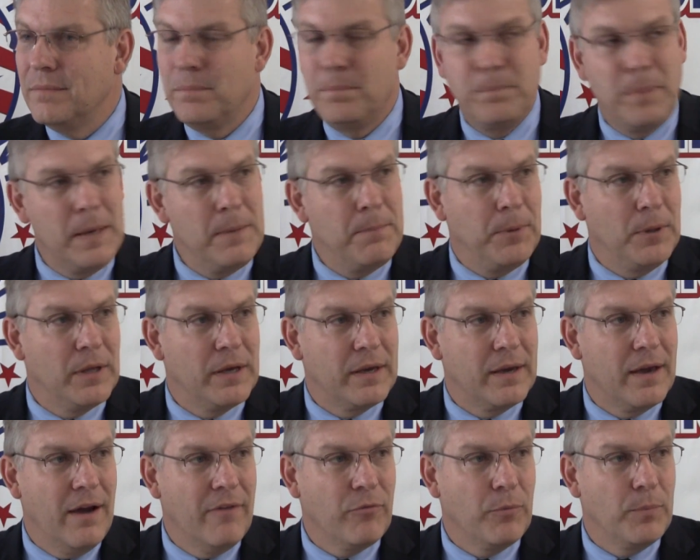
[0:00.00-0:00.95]
people in
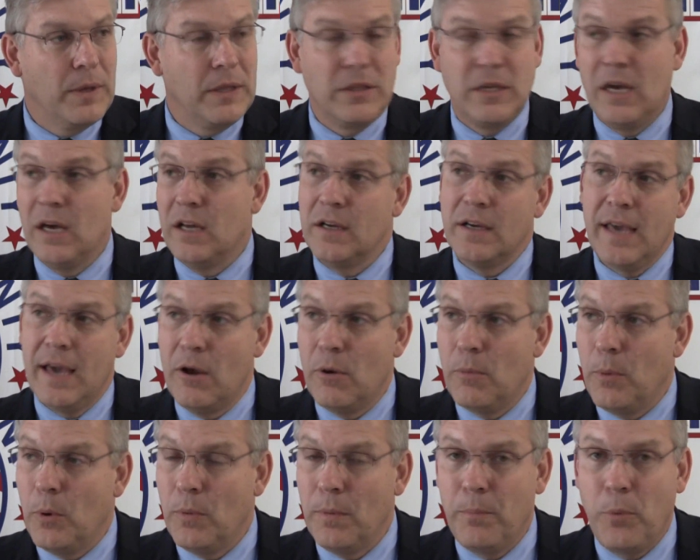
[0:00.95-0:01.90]
government, the
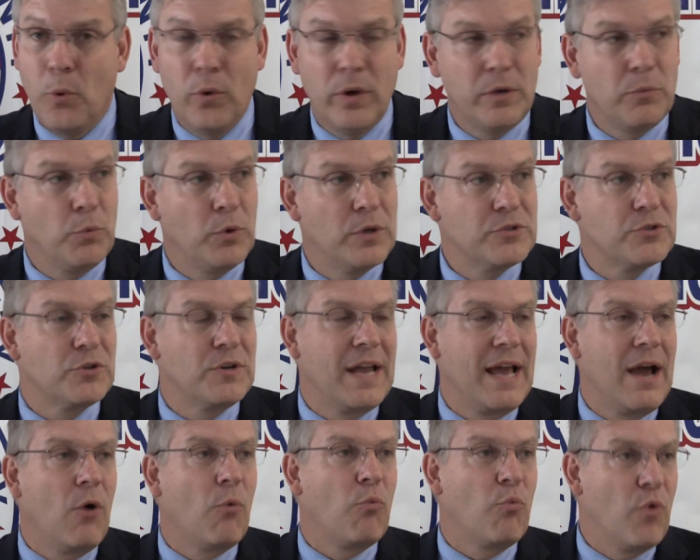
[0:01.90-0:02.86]
unaccountable appointed ones, are
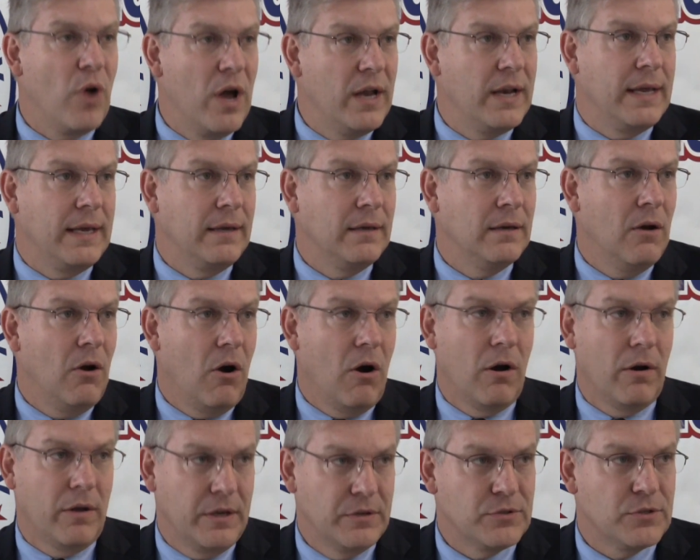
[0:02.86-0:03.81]
now running
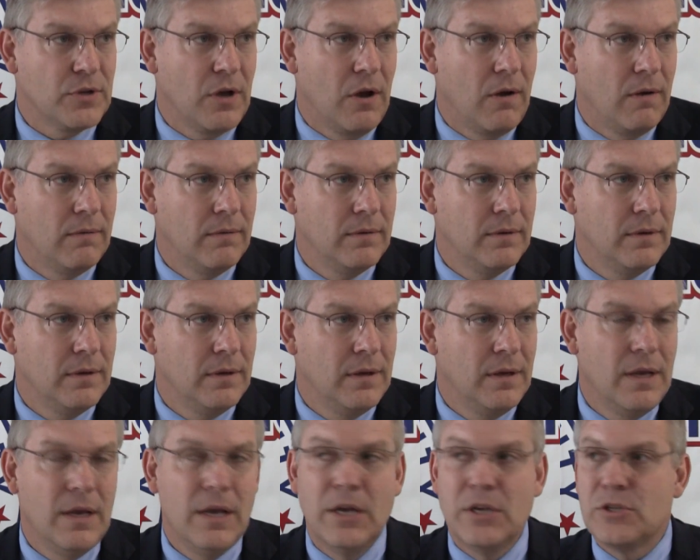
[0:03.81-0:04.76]
Arkansas.
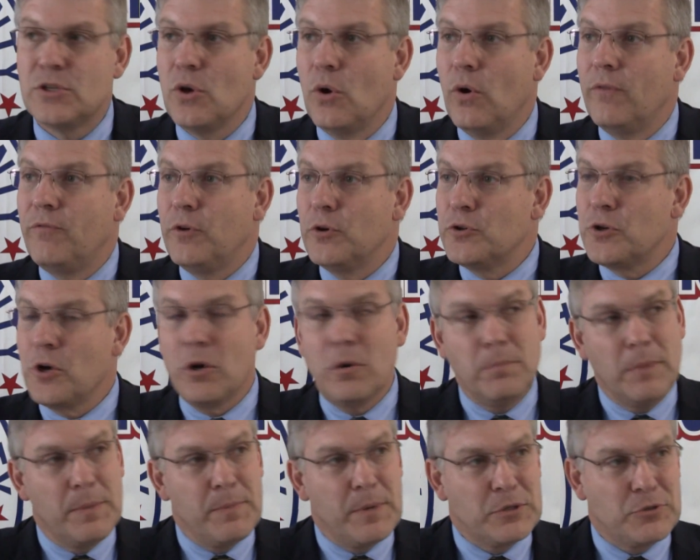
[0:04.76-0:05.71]
So if your
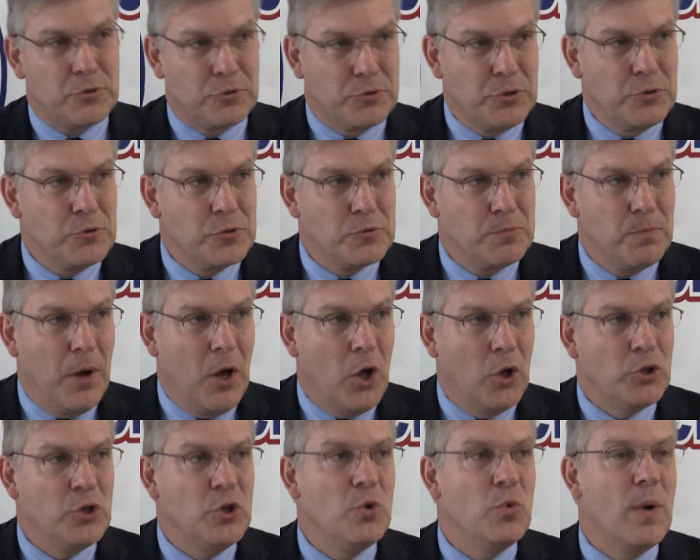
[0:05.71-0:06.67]
term limits are too
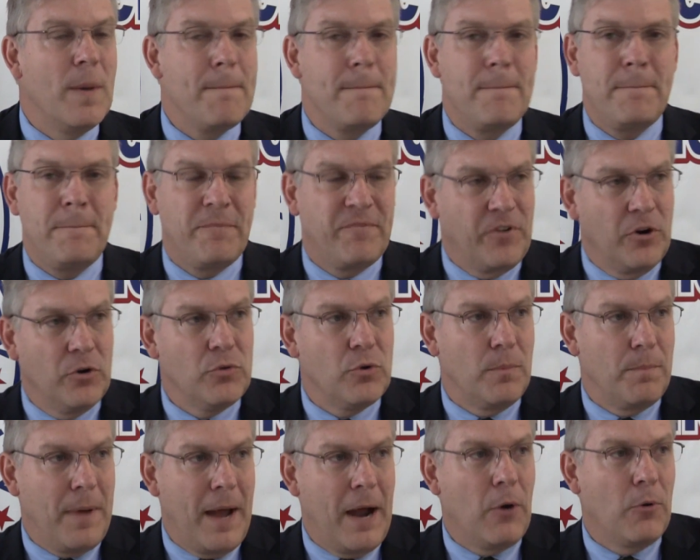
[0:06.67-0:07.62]
small, you further
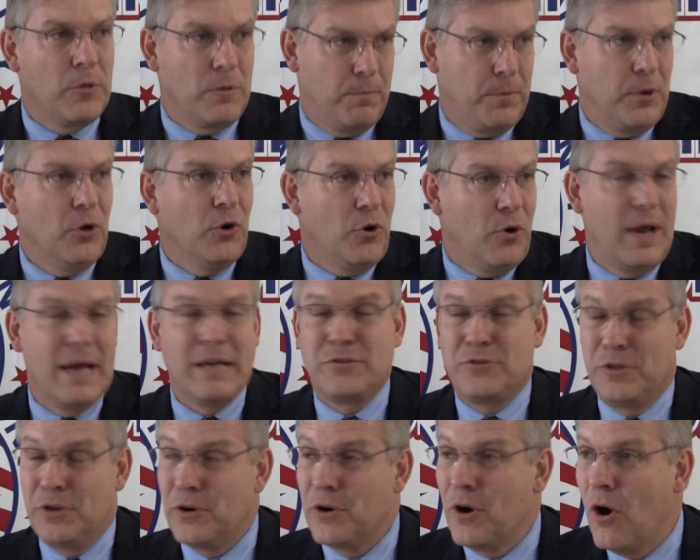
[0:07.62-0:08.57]
empower the bureaucrats
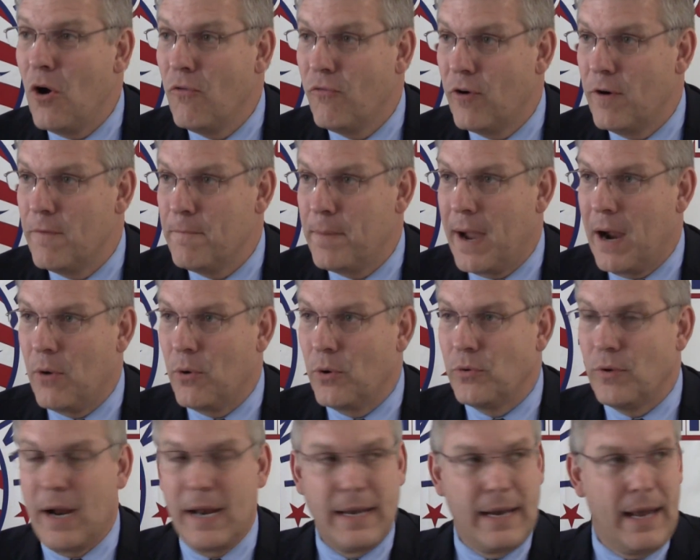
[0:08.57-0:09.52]
that are
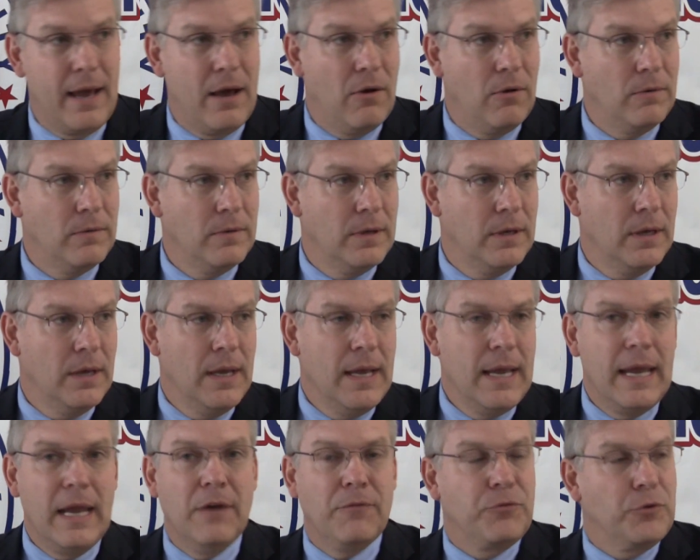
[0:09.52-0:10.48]
over-empowered right now.
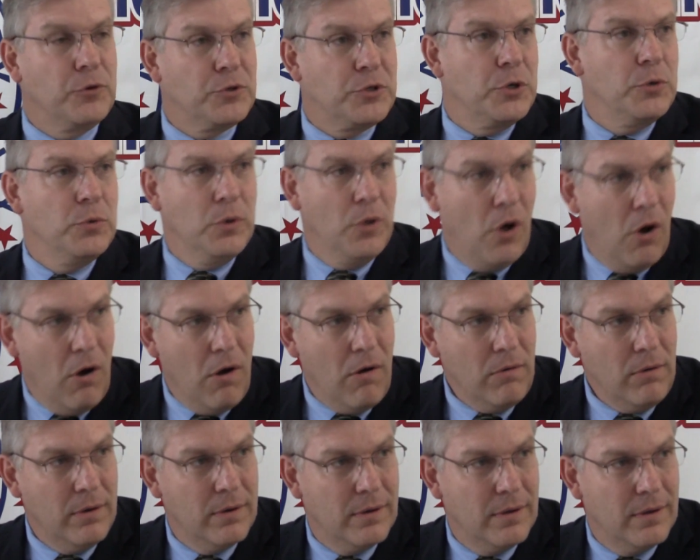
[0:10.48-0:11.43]
If they're too
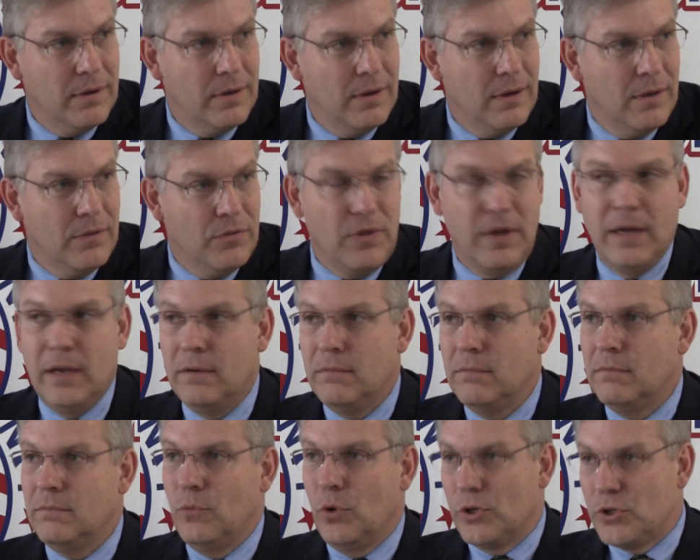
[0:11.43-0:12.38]
long,
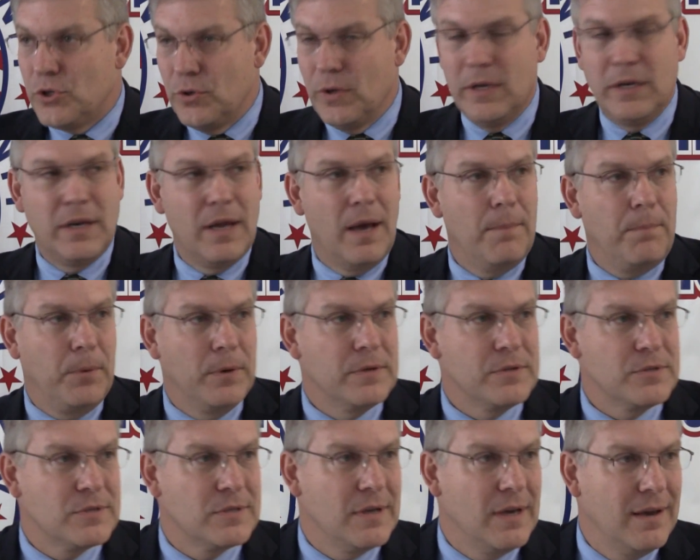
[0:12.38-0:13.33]
then what you end up
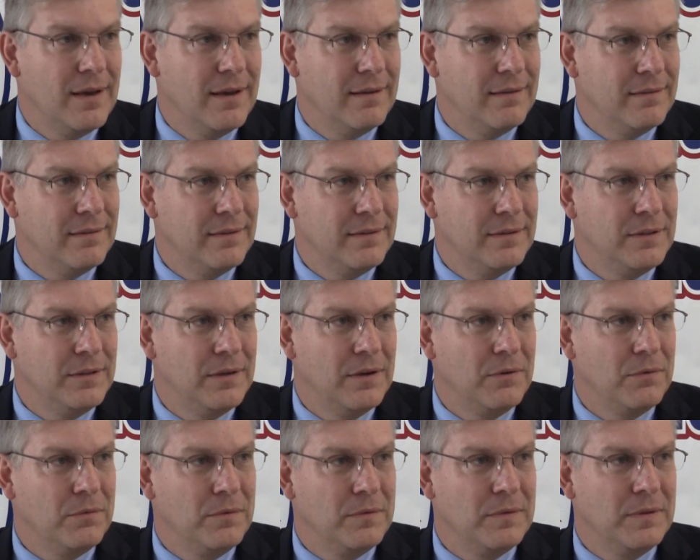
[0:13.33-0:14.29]
is,
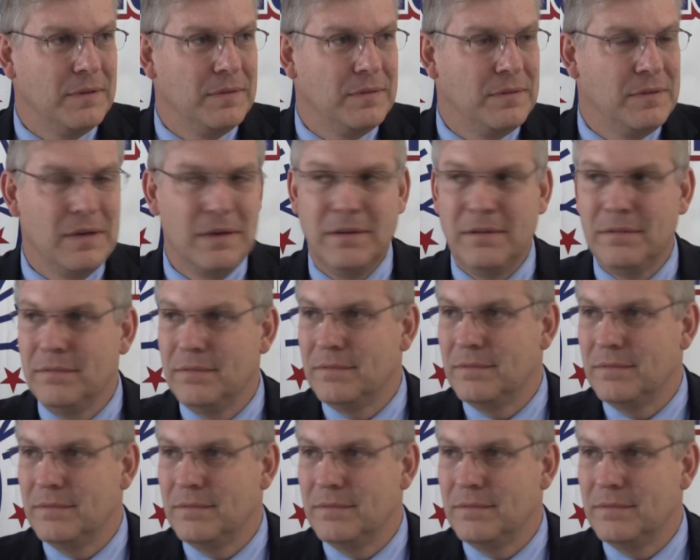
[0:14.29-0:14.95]
the